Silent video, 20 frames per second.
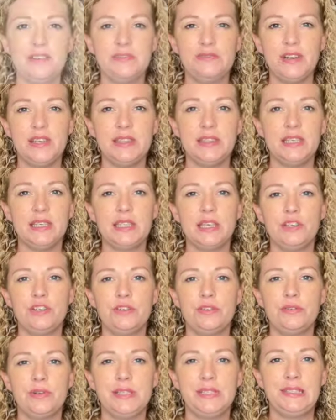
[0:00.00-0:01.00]
fun thing that
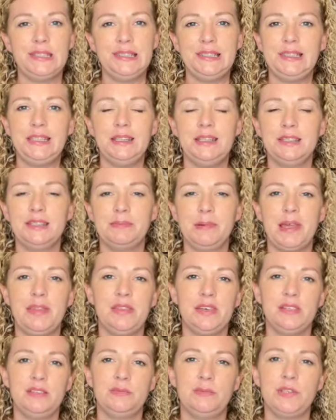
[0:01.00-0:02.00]
you're going to see this
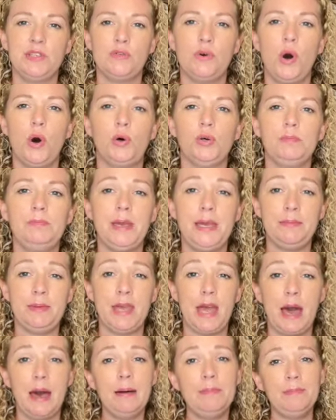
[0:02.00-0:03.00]
month is when you hold
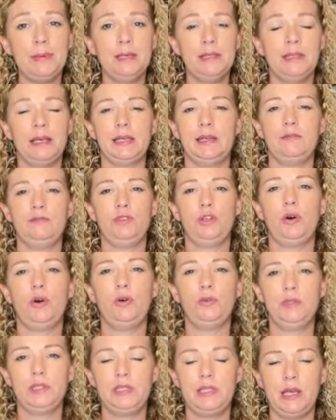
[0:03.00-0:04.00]
baby up, like if you're
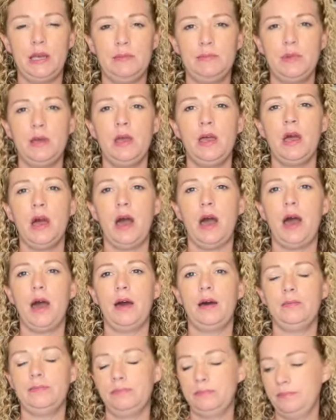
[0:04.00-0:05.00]
holding them
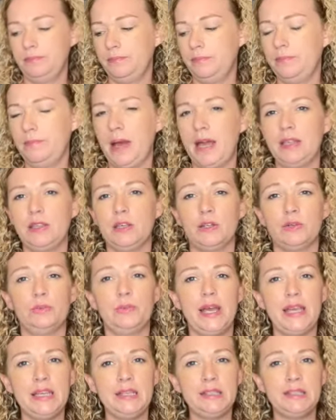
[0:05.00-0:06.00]
by their
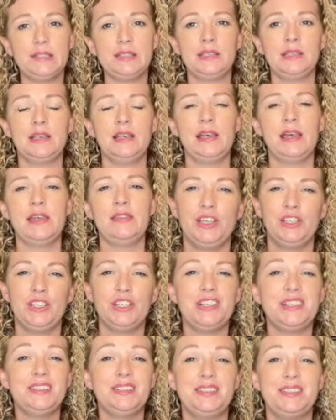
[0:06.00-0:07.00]
waist,
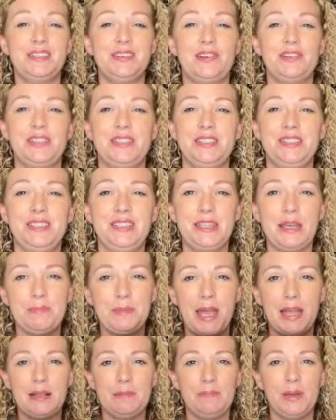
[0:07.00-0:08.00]
you're going to start to see
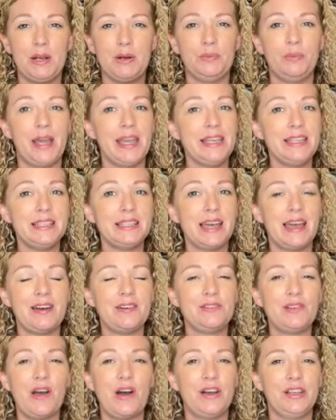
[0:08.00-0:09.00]
them kind of bear weight
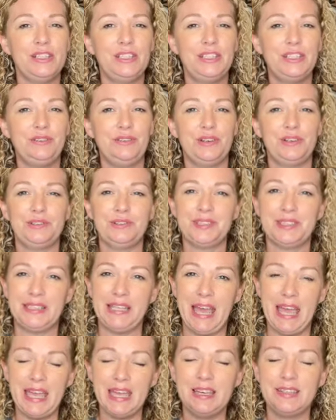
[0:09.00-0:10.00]
down onto those
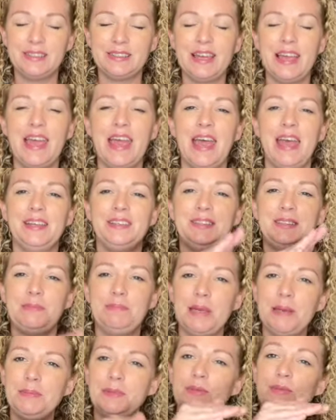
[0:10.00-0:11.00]
legs, and
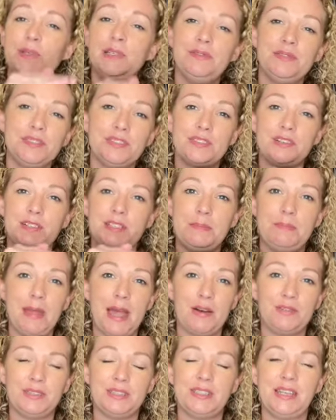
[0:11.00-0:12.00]
some babies will even start to
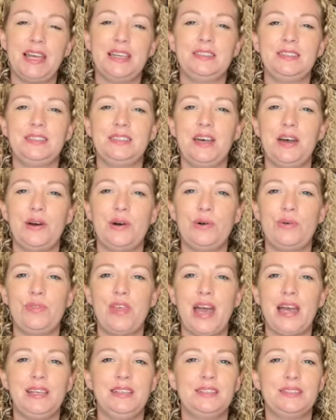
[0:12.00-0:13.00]
bounce. And so
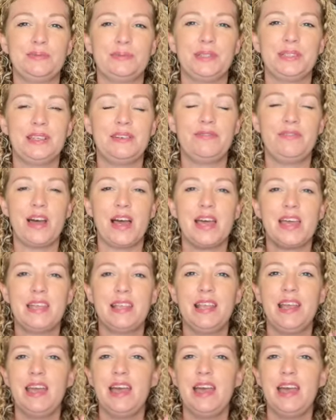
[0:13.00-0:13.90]
that is really fun.